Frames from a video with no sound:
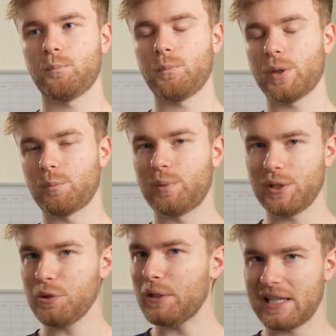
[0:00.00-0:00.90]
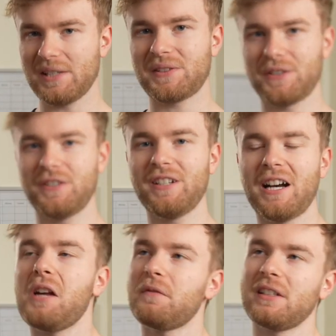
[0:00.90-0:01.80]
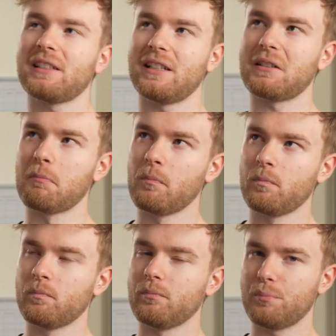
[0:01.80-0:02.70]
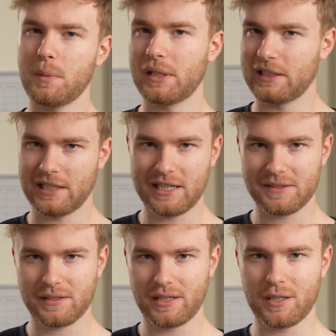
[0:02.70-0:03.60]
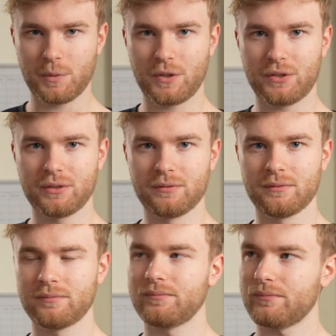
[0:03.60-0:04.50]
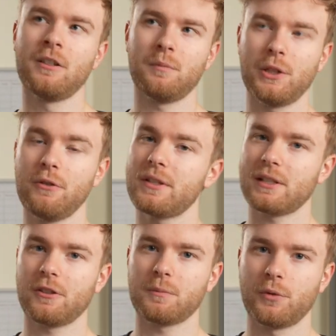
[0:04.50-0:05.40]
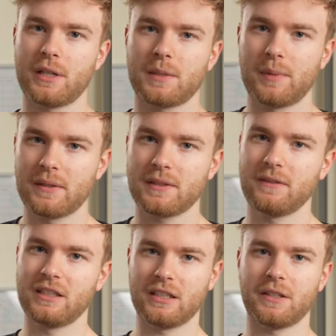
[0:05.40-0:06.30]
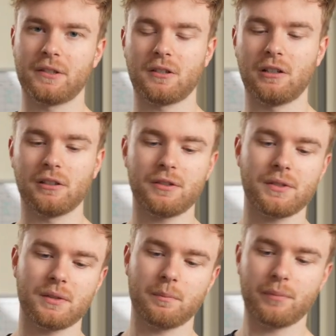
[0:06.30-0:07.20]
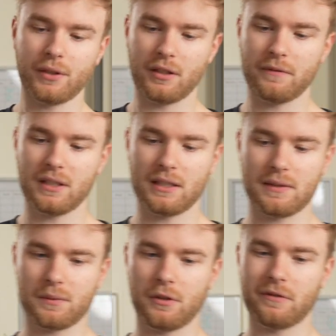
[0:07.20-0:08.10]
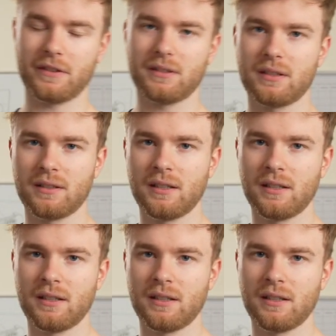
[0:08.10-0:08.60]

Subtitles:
But blue laser, I think like maybe lightsaber. Blue is a lot more expensive than other colors, but I think it's worth it.